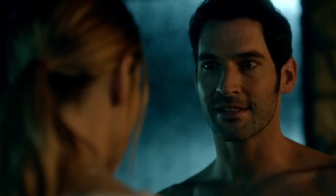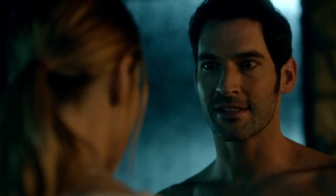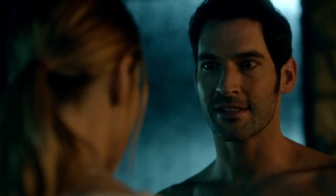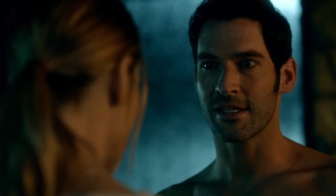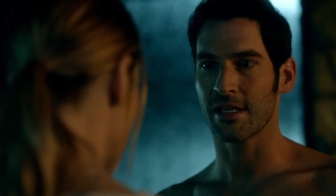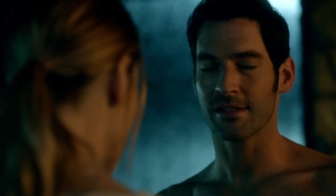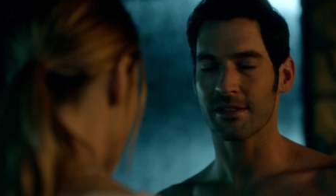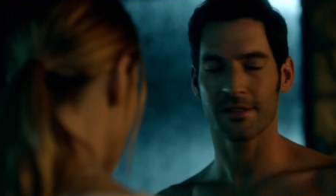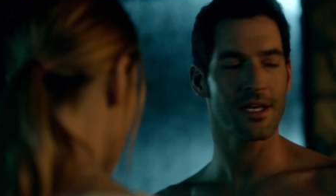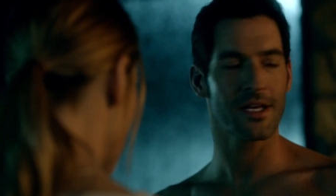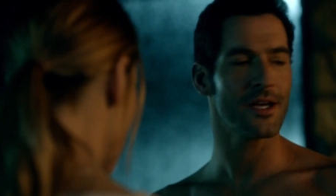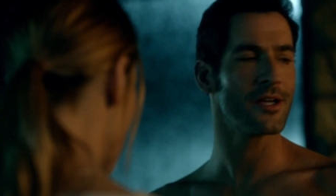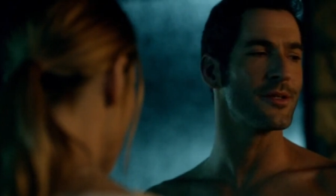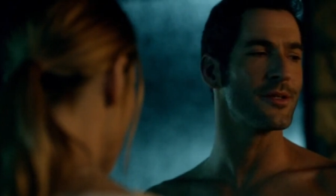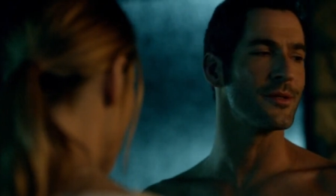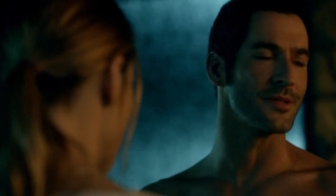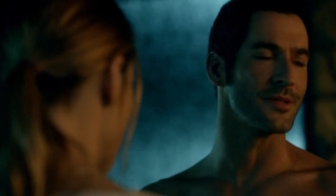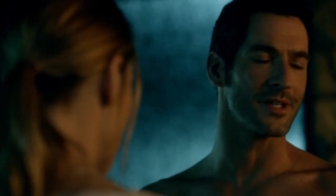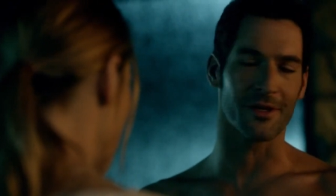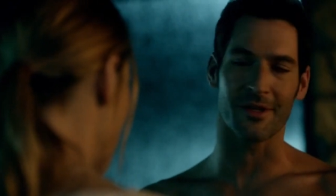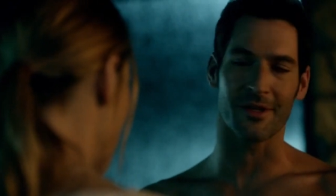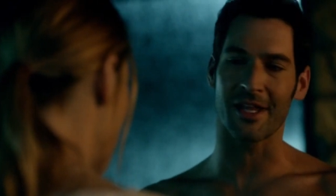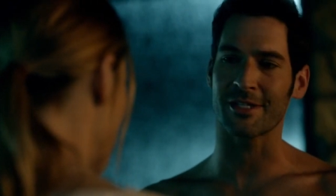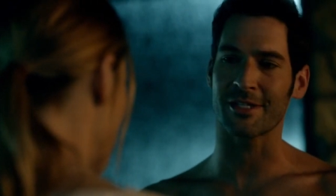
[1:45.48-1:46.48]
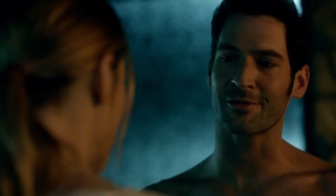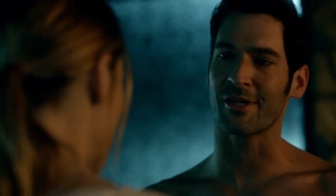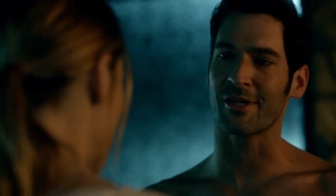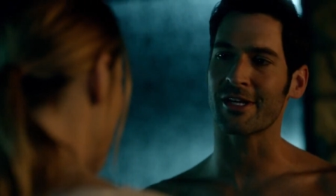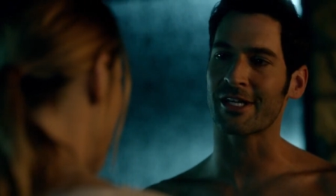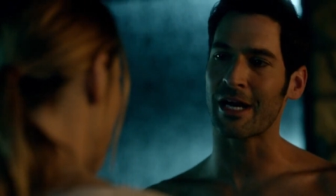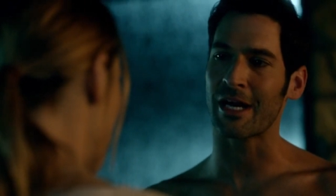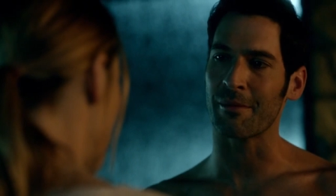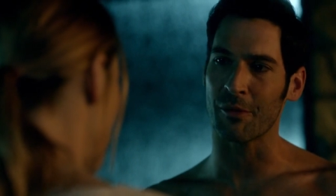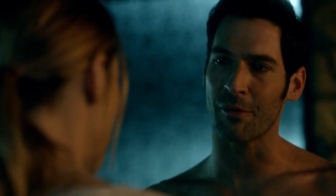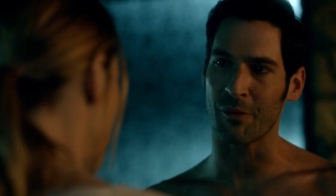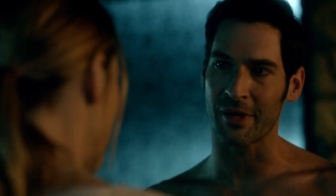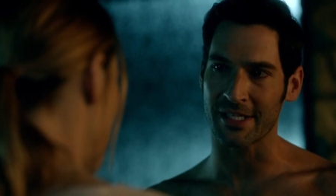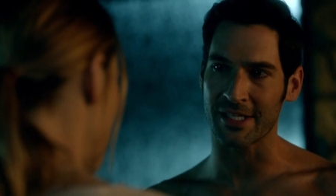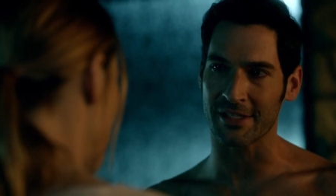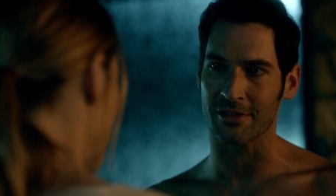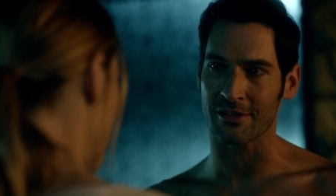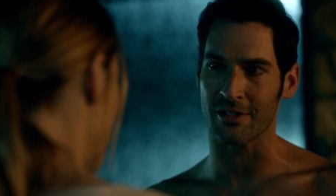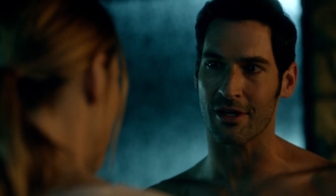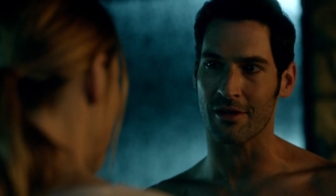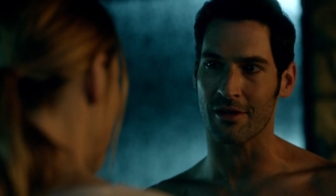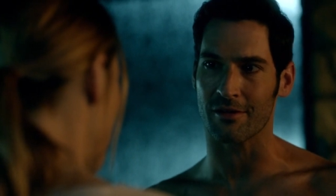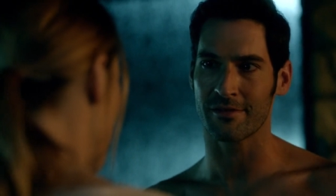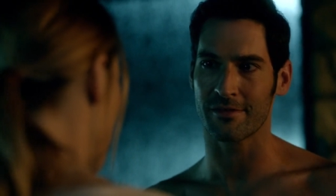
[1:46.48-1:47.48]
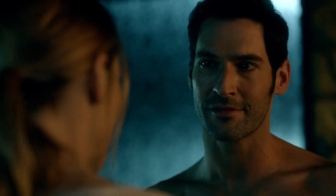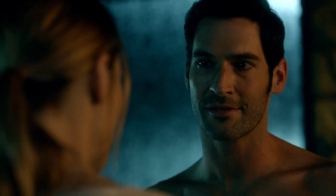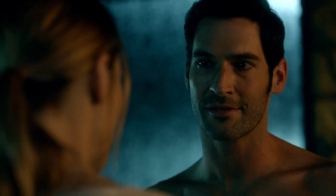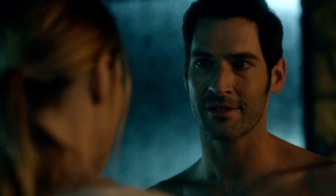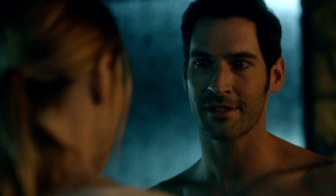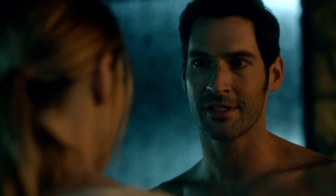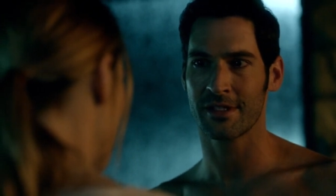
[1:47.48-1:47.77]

No, no, no, that's where I cut my wings off.